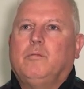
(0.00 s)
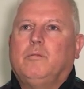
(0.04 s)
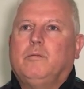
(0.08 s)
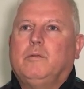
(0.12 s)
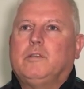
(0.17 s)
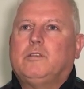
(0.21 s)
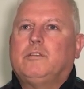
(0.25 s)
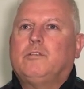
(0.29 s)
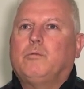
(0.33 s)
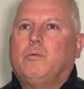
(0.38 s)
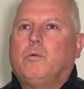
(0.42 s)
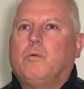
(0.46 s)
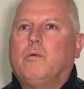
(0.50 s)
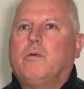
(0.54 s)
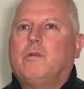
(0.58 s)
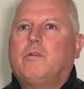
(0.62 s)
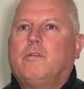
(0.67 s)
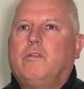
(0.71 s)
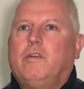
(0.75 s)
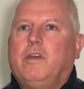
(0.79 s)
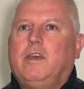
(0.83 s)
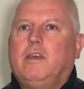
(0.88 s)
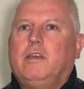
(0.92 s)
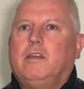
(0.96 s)
it's work
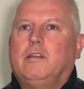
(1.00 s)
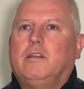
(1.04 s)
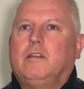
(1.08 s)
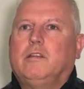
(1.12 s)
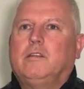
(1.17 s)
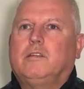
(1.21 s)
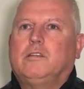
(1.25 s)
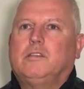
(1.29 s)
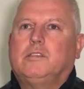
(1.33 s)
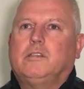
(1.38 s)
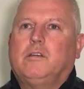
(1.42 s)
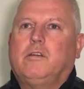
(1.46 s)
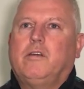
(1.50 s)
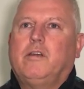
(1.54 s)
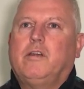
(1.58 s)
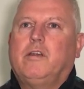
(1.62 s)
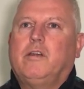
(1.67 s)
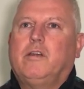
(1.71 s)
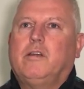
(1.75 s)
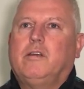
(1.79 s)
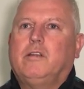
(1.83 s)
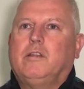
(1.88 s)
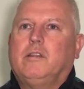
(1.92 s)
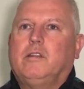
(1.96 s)
rate and
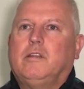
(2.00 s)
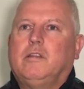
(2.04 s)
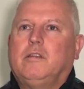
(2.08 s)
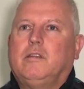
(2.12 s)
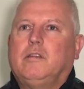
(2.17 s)
desire, and